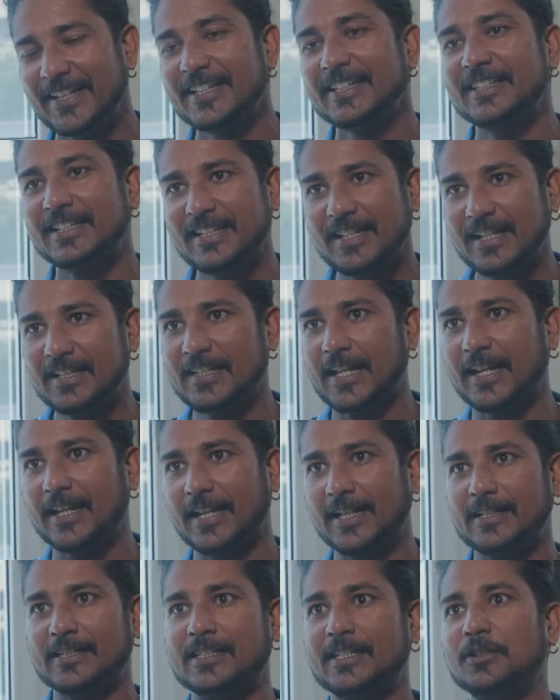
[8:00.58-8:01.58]
he said yes i
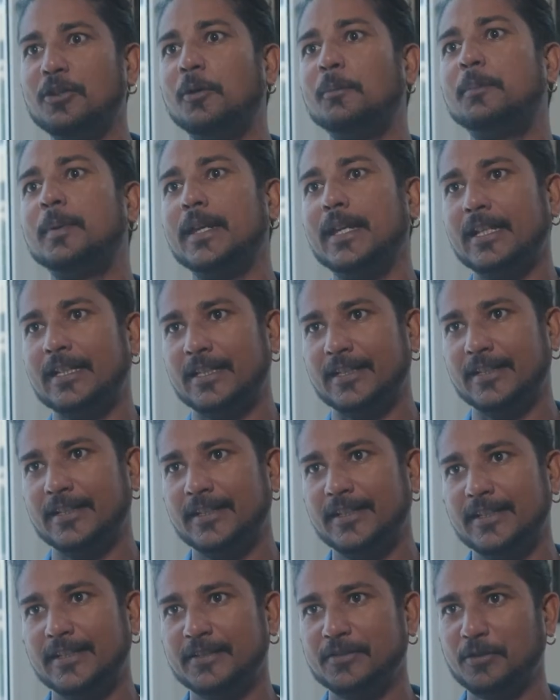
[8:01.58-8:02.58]
can see your breath
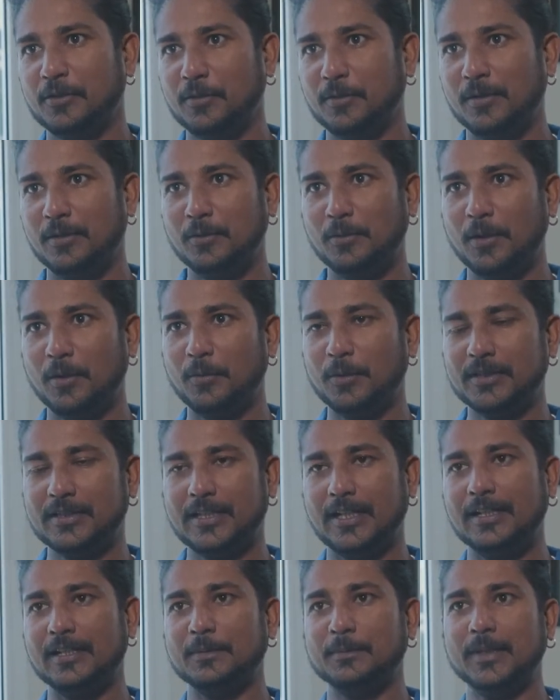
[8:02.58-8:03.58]
so luka was
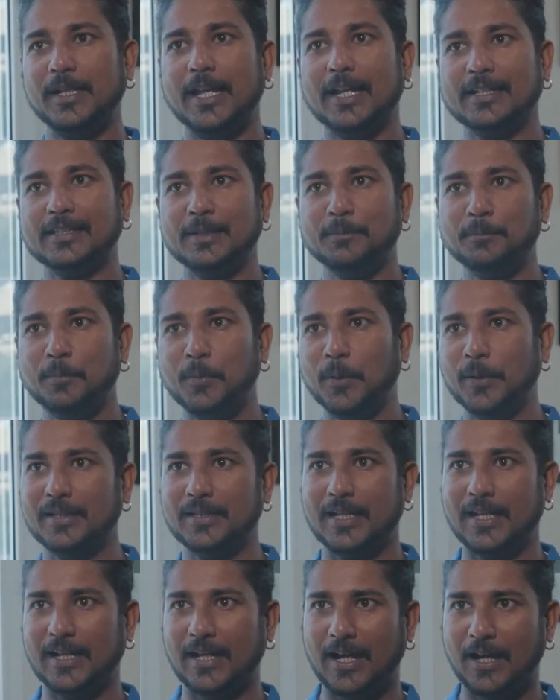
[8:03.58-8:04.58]
telling me like some points
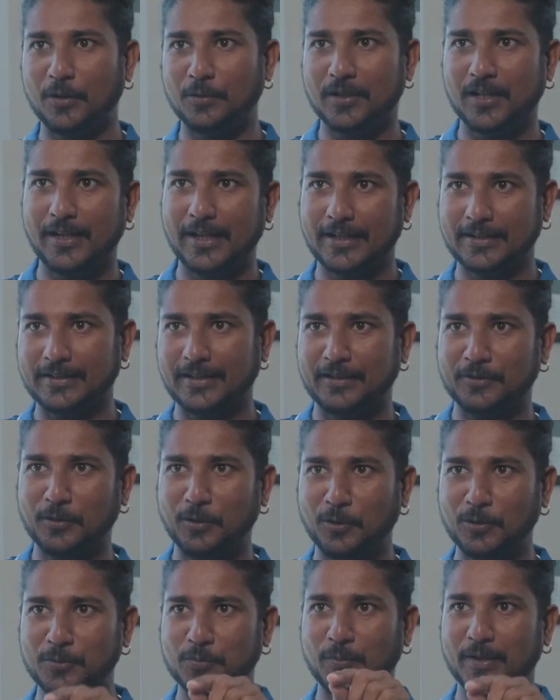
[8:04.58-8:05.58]
like how the lactate
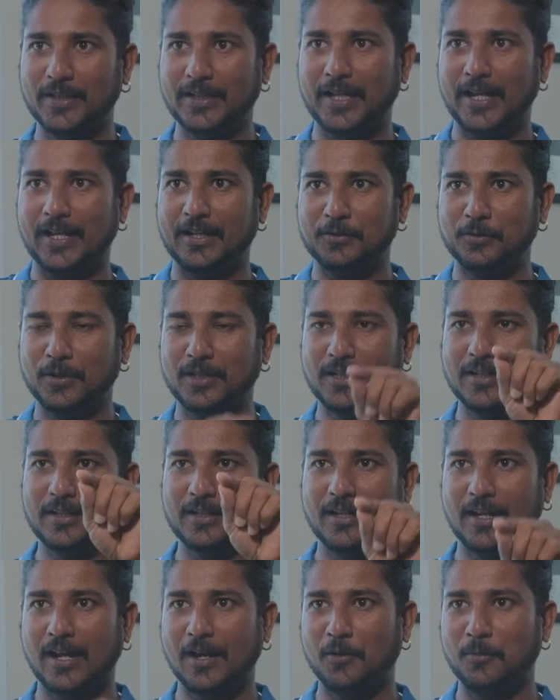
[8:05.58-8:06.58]
goes when they are doing and
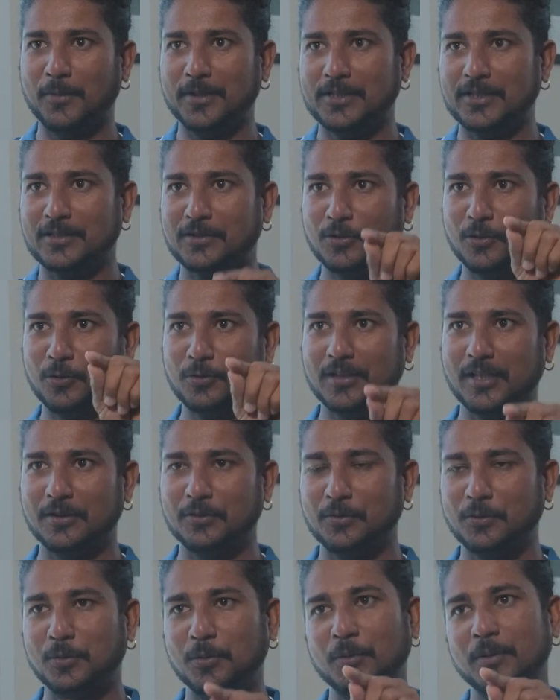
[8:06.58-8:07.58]
how much stroke they
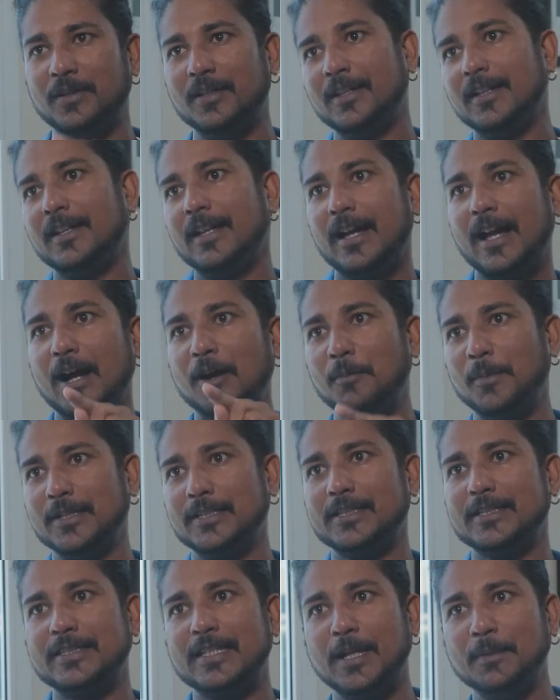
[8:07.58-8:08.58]
do how much
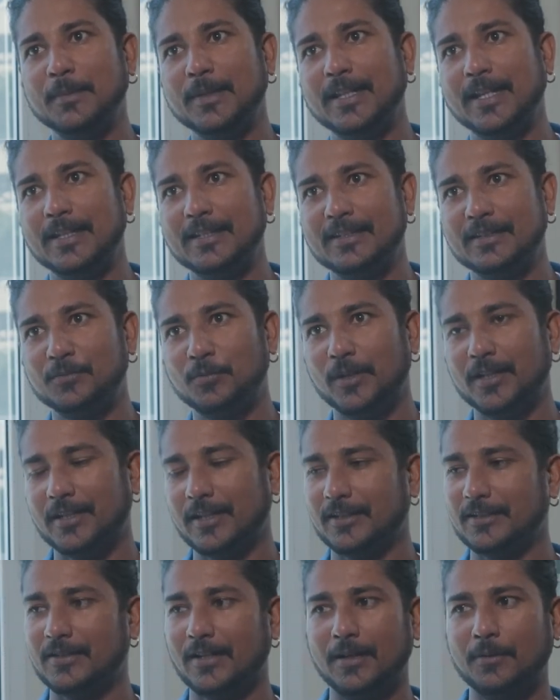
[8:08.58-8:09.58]
stamina it is
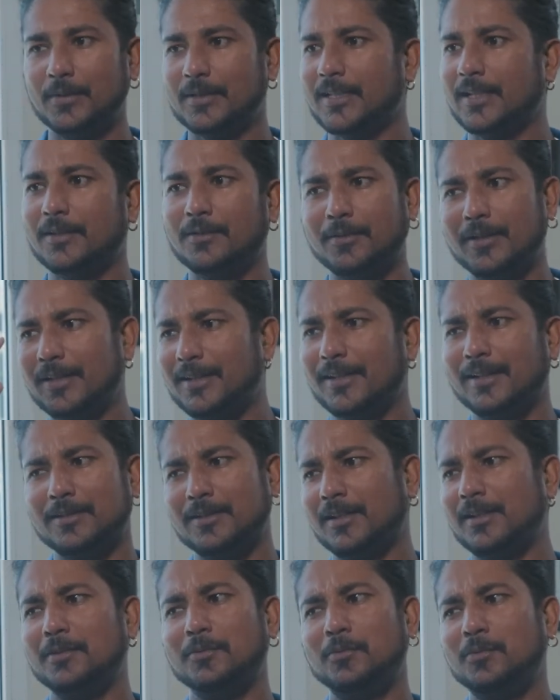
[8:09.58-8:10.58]
working so i was calculating i was
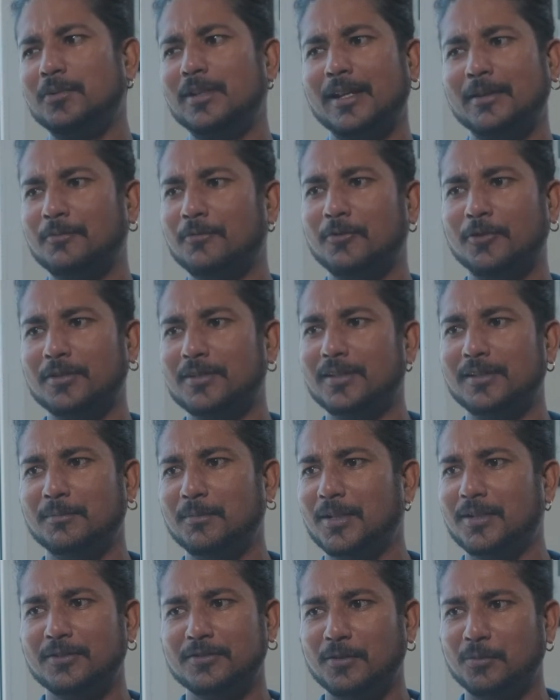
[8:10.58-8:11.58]
like you will have 14
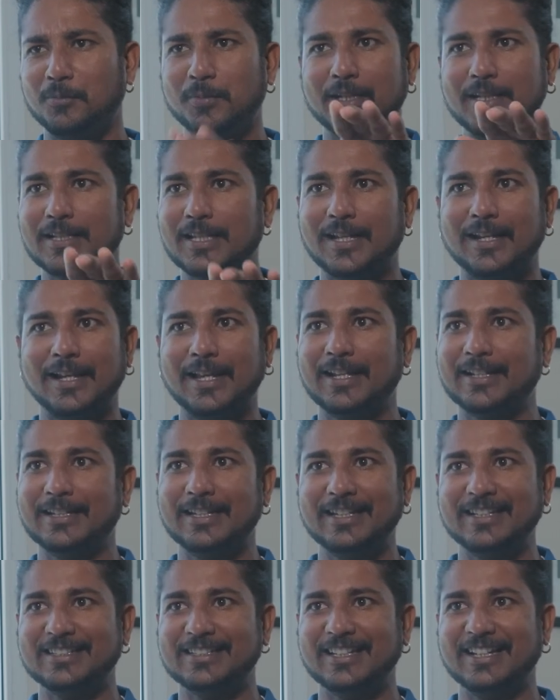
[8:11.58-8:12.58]
because your breath are like
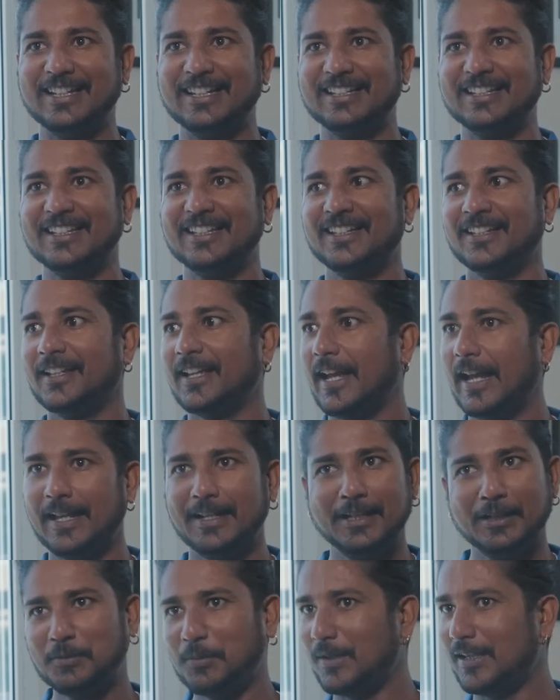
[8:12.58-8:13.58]
this and and
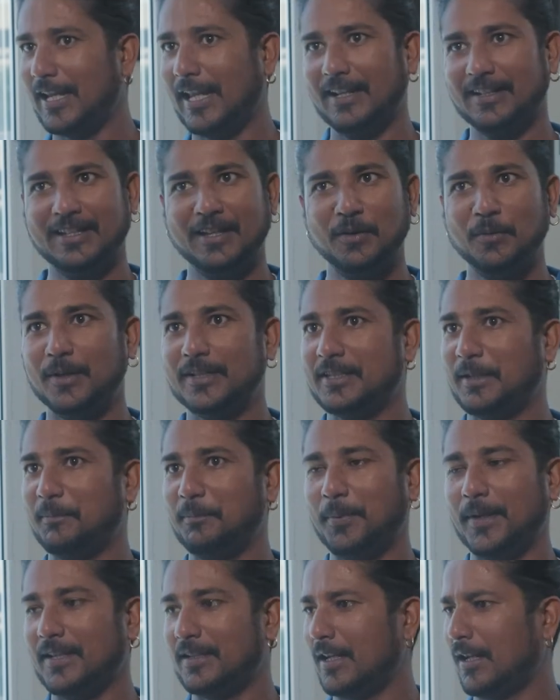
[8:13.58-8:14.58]
this was like they was
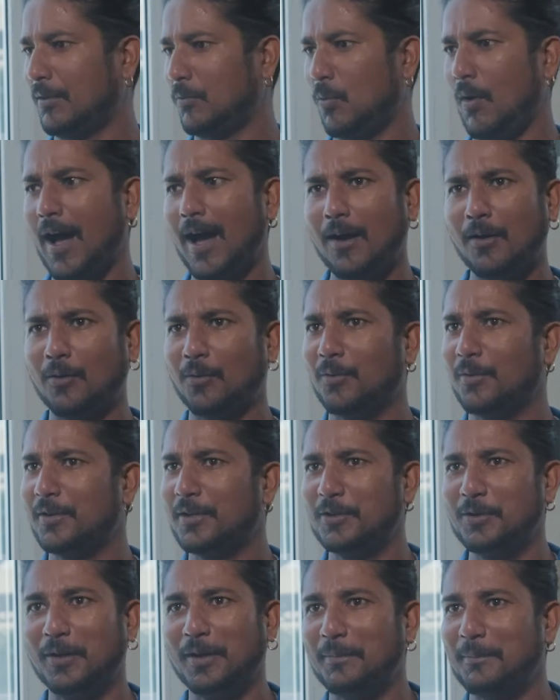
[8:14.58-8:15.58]
impressed like wow
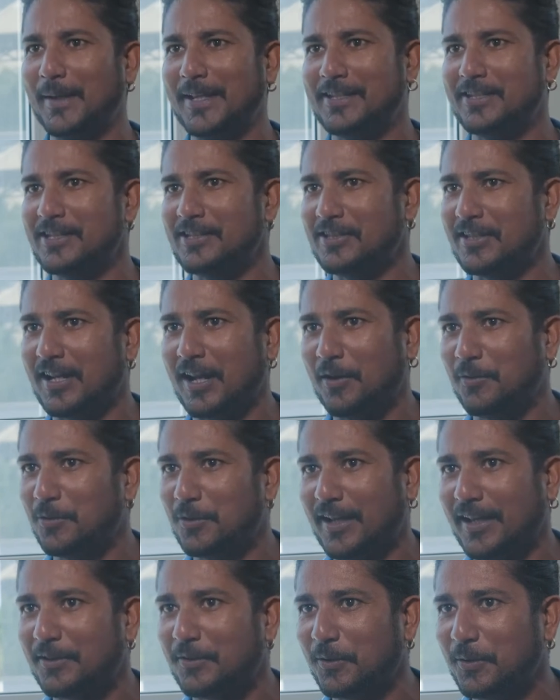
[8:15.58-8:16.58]
you are a magician how you
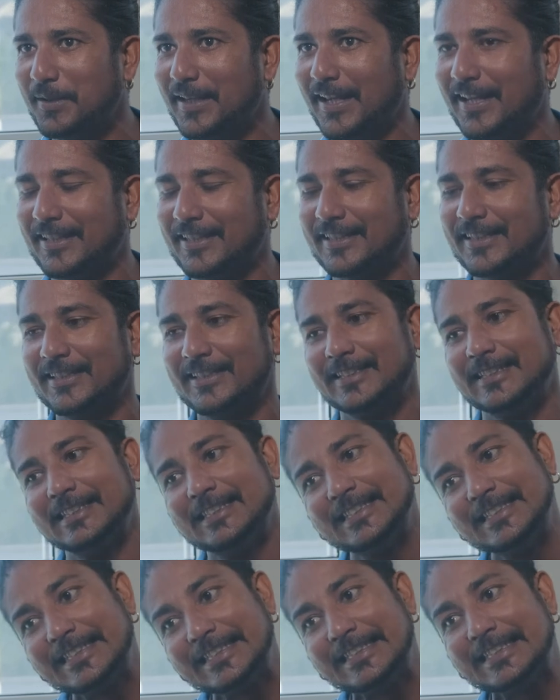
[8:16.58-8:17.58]
can know that
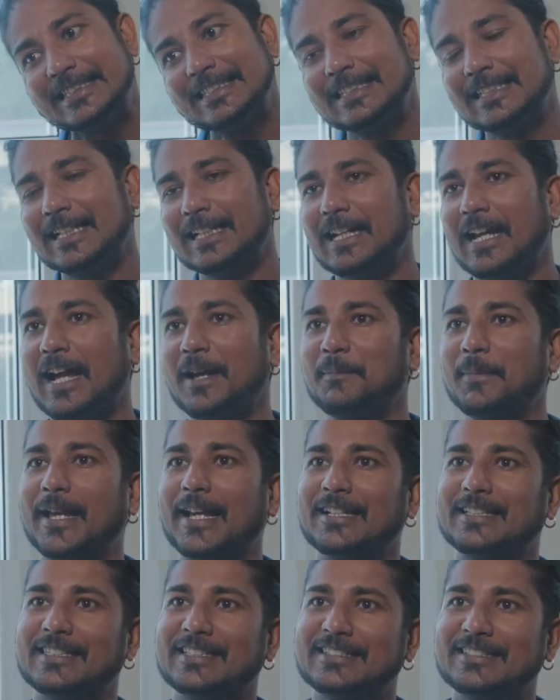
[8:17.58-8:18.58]
it's like i'm
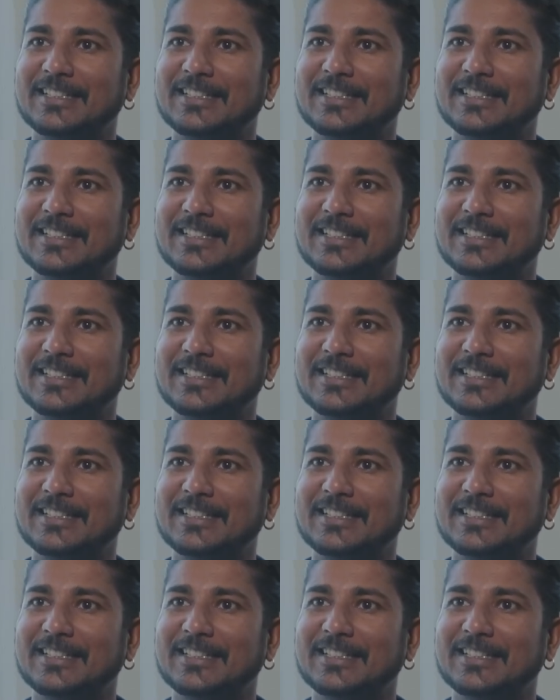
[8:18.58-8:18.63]
guessing